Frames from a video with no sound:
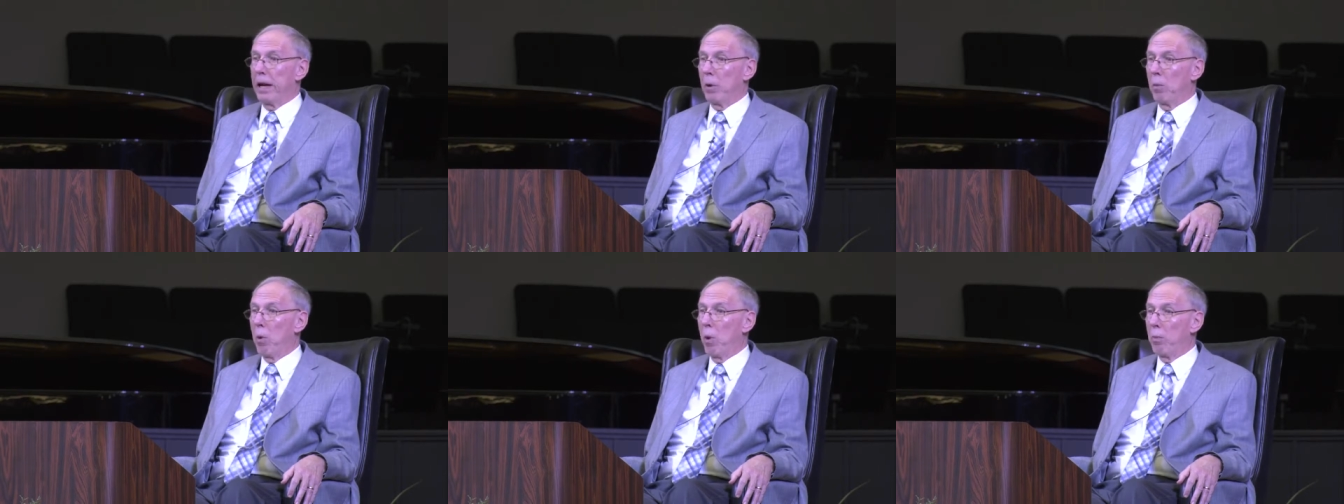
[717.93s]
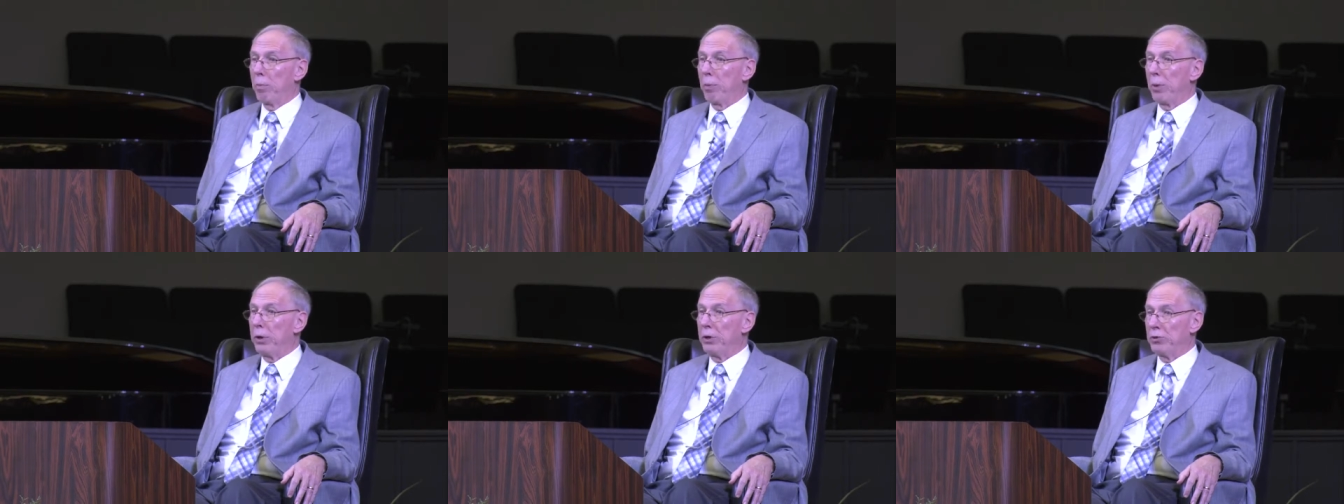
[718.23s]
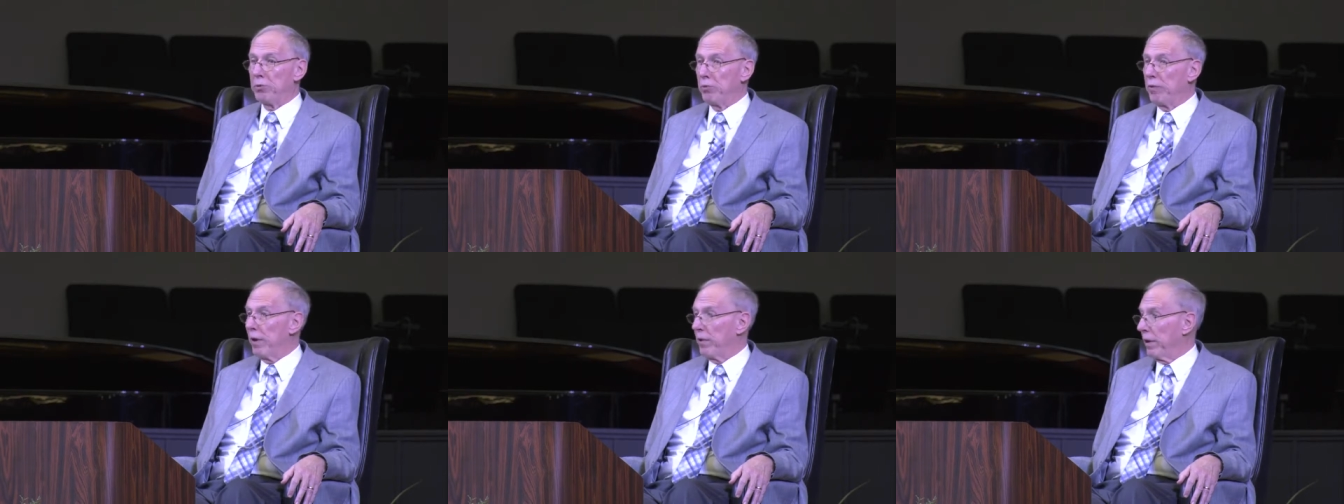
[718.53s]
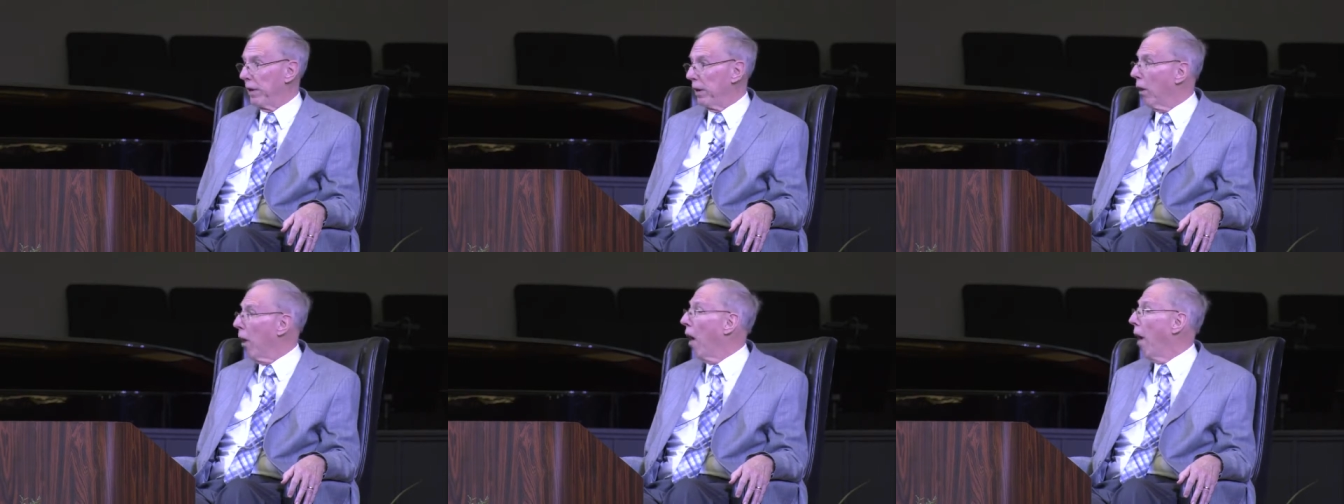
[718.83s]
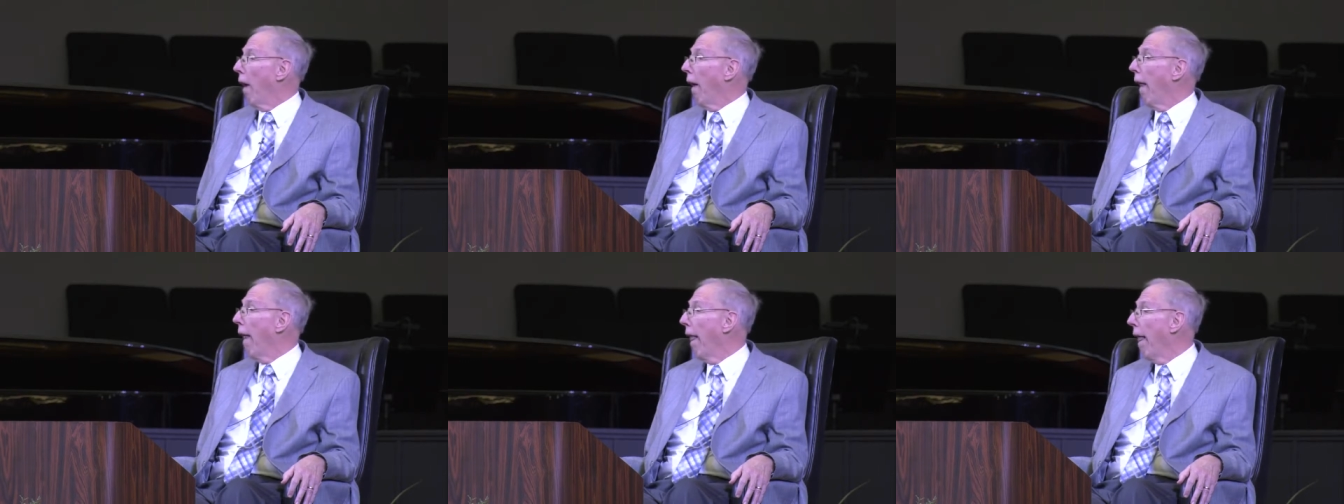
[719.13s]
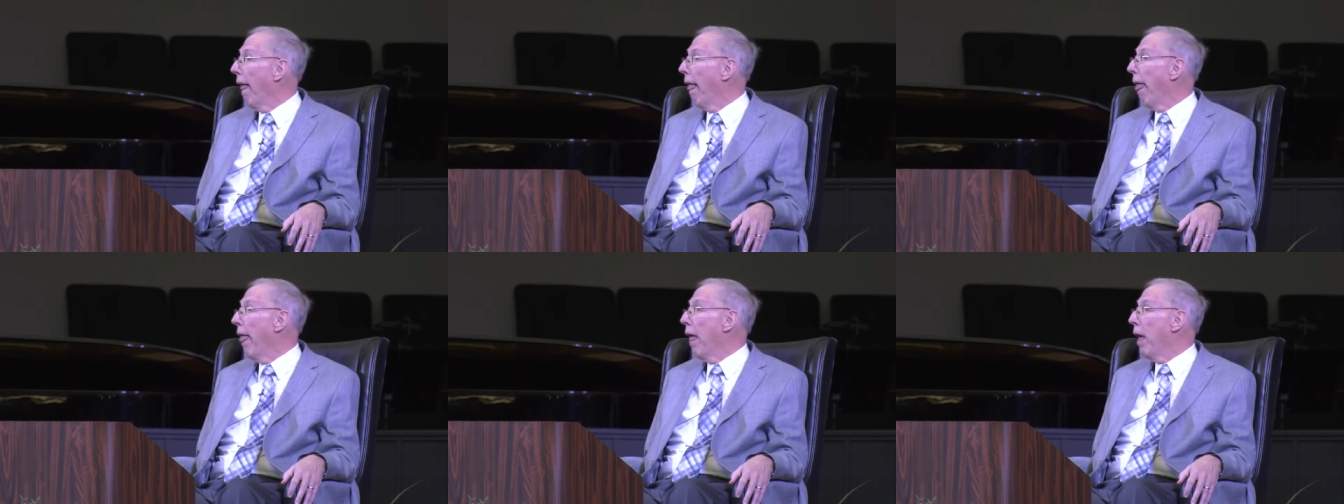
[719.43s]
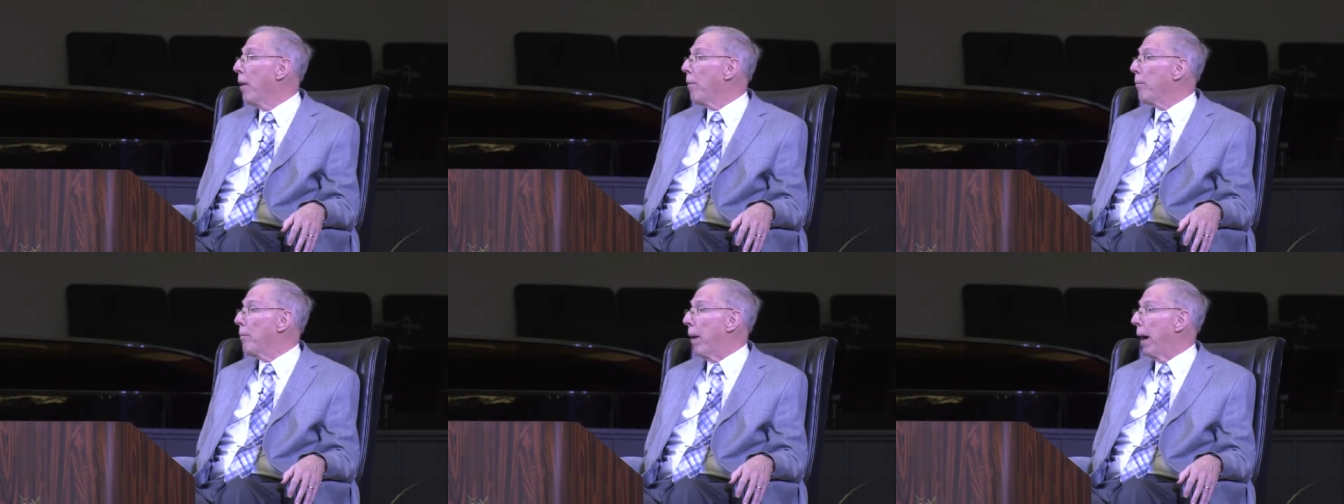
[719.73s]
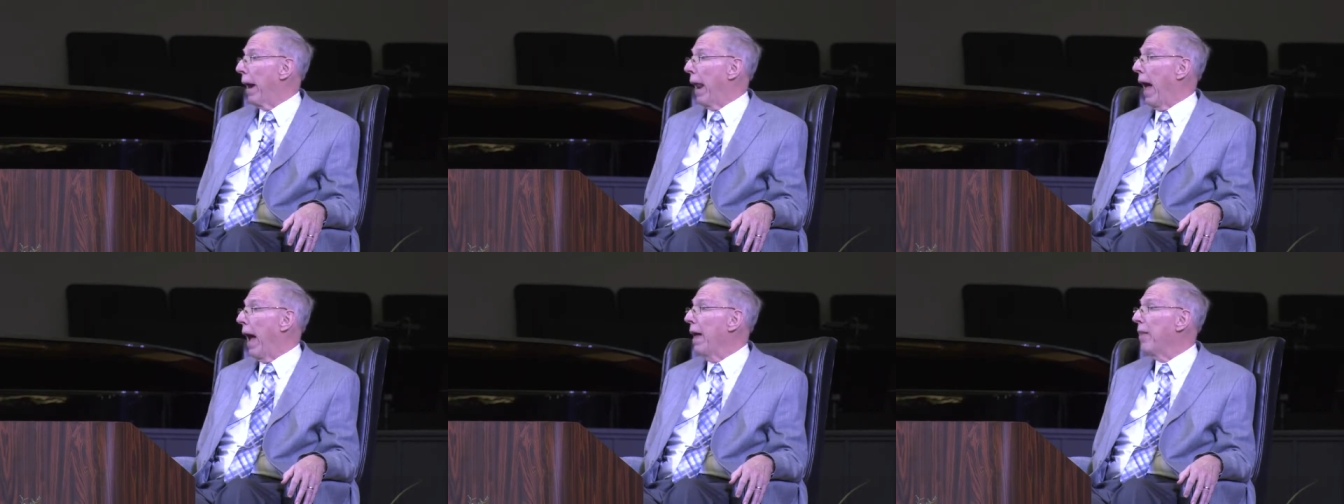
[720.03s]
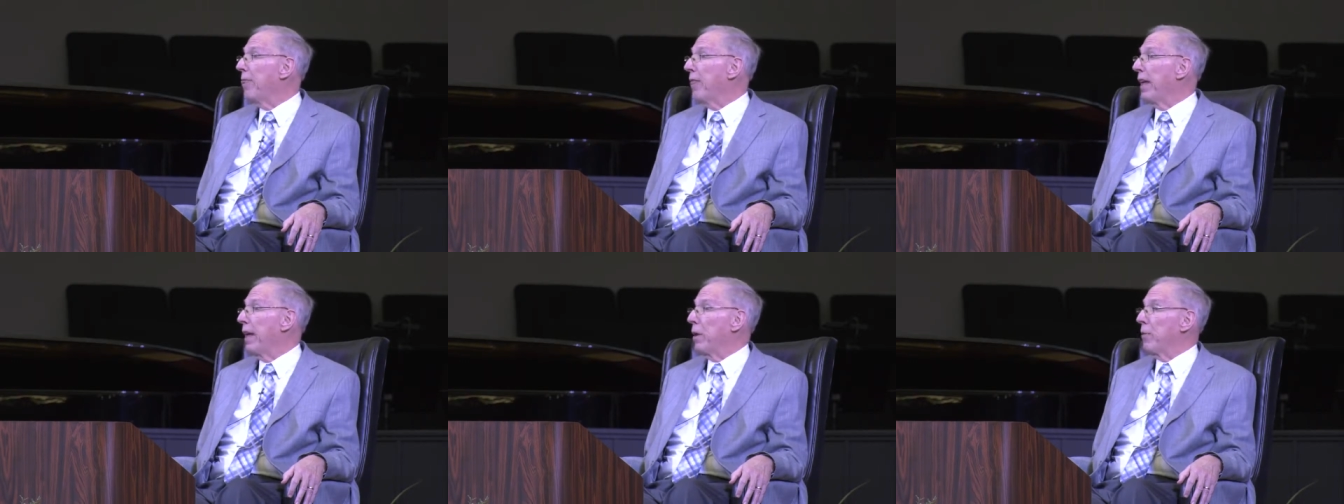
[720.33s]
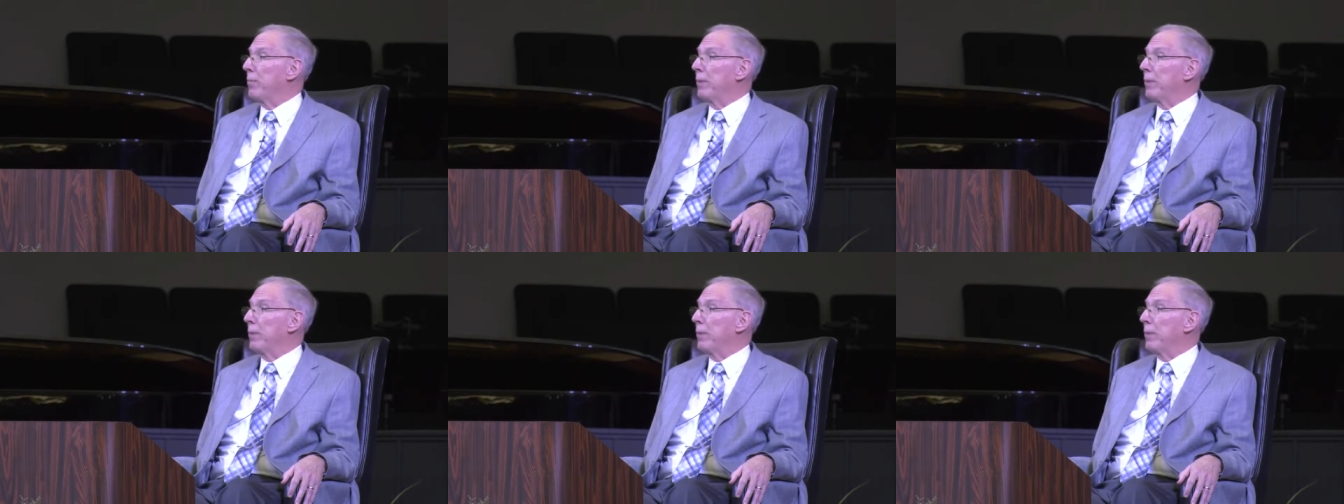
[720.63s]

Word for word: I won't preach very long, but I think it'd